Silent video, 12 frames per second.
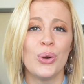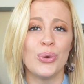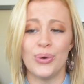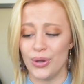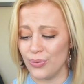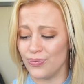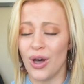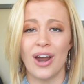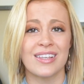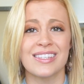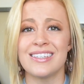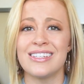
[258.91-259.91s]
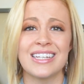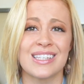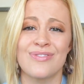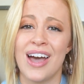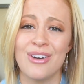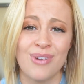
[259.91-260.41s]
Who knew? Honestly, you
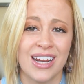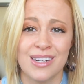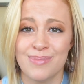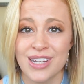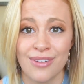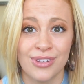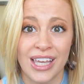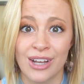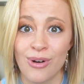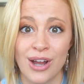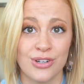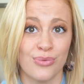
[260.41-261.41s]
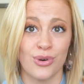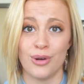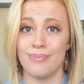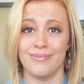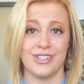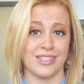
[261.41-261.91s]
just find random stuff laying around your
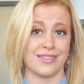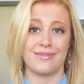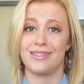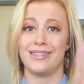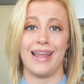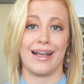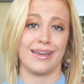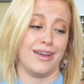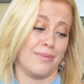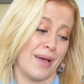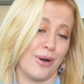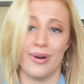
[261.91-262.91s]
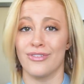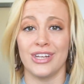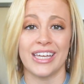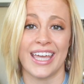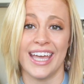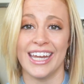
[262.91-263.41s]
room and just stack it up however
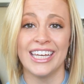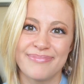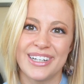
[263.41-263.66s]
you can.